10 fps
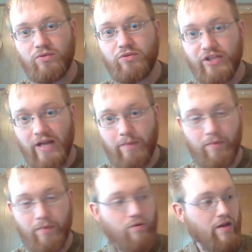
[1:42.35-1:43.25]

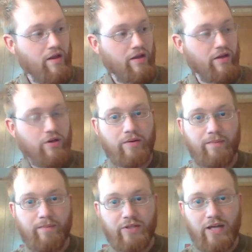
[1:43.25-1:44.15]
shapeable. You can
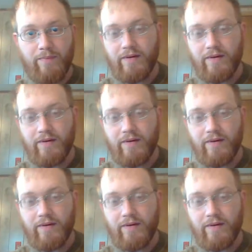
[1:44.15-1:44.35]
shape it